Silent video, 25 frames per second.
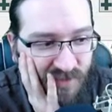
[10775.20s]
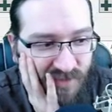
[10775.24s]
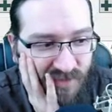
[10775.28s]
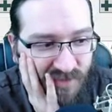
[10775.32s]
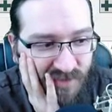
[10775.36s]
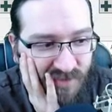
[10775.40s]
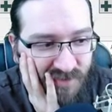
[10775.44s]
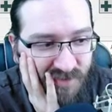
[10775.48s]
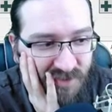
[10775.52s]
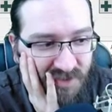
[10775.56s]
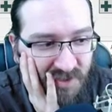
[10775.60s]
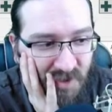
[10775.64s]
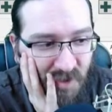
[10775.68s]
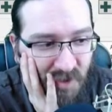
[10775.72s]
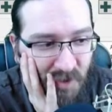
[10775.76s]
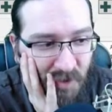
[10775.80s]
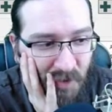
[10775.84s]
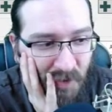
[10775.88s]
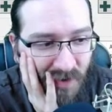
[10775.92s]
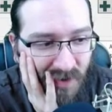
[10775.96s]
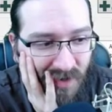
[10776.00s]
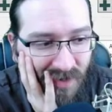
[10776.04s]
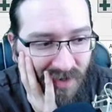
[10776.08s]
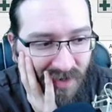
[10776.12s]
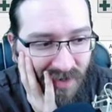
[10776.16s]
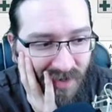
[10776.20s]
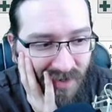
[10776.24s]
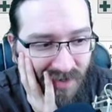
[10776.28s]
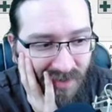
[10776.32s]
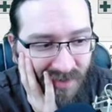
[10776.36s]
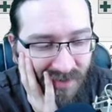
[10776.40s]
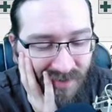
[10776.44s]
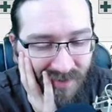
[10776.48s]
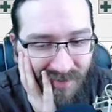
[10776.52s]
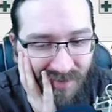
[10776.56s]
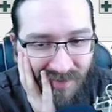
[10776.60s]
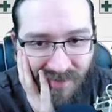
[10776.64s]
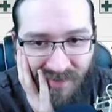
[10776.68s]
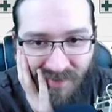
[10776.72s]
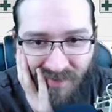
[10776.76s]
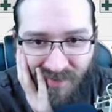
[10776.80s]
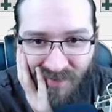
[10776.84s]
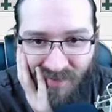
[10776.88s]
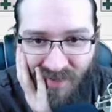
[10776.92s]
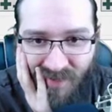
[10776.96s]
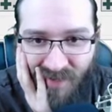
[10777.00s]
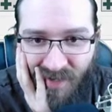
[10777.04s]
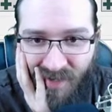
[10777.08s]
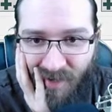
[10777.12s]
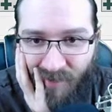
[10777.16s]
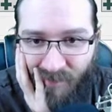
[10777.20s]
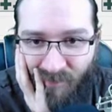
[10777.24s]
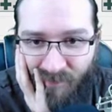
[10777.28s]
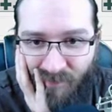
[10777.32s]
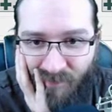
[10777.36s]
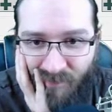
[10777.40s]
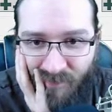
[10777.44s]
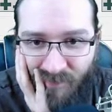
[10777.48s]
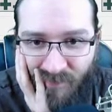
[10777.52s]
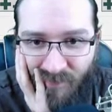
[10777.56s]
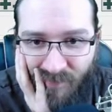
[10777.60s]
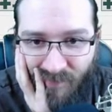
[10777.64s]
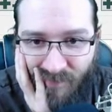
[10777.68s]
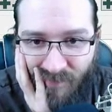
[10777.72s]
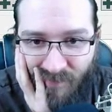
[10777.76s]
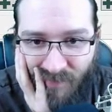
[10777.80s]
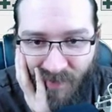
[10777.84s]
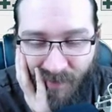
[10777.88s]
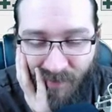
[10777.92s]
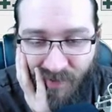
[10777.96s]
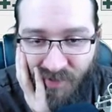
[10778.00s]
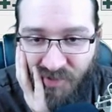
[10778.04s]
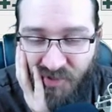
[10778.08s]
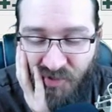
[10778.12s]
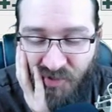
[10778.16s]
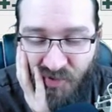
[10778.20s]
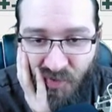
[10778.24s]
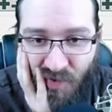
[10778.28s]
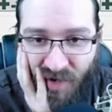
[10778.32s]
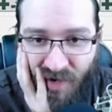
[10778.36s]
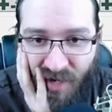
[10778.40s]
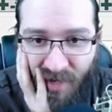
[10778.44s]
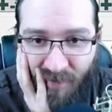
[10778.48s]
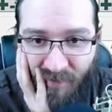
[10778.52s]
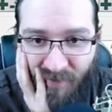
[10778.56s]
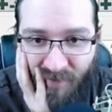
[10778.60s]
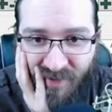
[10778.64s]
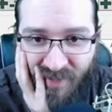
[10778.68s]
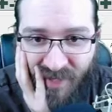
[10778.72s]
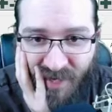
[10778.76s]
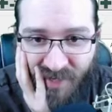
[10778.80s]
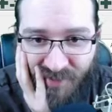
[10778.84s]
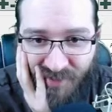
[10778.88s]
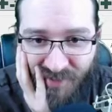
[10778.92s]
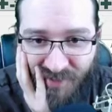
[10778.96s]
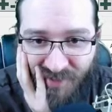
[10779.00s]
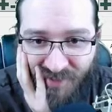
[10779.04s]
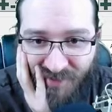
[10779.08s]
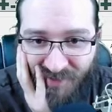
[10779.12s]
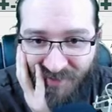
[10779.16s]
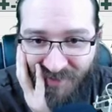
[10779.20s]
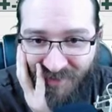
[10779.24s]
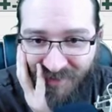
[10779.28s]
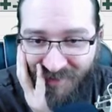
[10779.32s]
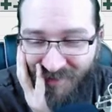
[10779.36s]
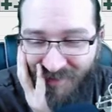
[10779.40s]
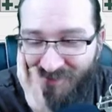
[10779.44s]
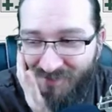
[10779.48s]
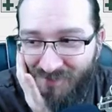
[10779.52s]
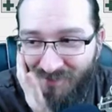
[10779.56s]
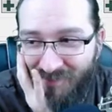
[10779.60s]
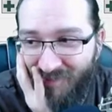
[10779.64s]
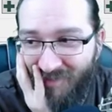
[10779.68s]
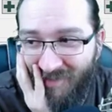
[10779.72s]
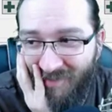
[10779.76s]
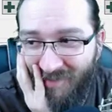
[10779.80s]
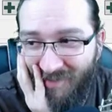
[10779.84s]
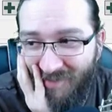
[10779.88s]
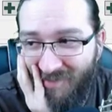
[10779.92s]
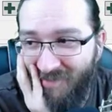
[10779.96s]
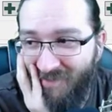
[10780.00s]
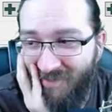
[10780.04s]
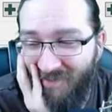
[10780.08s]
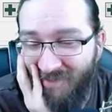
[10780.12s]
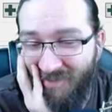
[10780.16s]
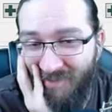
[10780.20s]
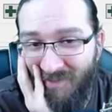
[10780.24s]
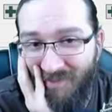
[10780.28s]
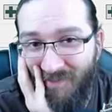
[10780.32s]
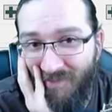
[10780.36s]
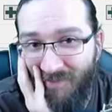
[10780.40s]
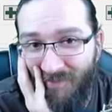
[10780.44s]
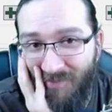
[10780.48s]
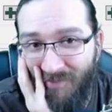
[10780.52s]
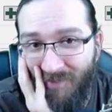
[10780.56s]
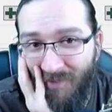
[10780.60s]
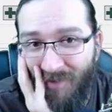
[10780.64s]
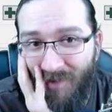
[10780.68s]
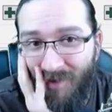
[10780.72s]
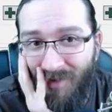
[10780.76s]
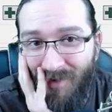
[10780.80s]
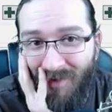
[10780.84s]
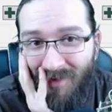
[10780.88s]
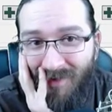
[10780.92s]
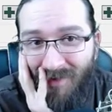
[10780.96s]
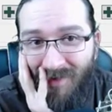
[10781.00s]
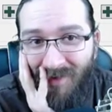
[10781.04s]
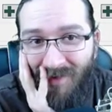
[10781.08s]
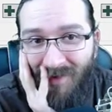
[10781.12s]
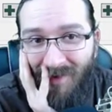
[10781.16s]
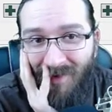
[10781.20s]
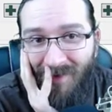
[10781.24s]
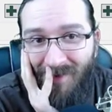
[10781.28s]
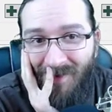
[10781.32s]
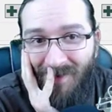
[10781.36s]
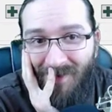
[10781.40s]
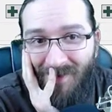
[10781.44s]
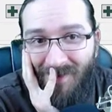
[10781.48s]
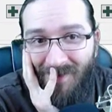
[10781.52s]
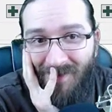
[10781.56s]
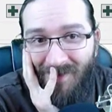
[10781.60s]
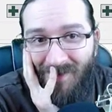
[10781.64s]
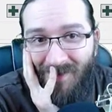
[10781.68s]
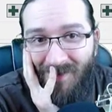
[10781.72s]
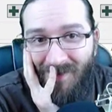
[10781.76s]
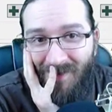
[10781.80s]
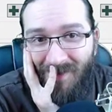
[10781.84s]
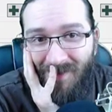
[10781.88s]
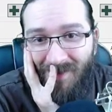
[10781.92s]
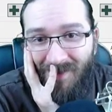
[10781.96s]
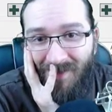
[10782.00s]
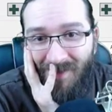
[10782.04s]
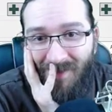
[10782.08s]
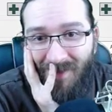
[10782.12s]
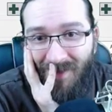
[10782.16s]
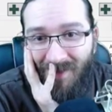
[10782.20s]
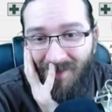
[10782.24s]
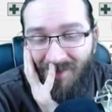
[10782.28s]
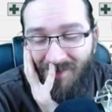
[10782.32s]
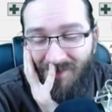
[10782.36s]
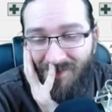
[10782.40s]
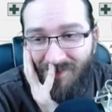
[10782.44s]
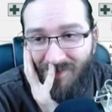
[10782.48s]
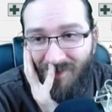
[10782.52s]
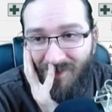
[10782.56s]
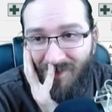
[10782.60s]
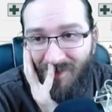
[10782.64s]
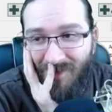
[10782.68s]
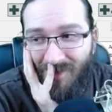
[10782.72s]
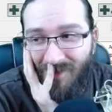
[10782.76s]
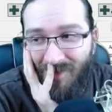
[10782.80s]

So, yeah. I'm not sure why, but the address is just wrong. It's just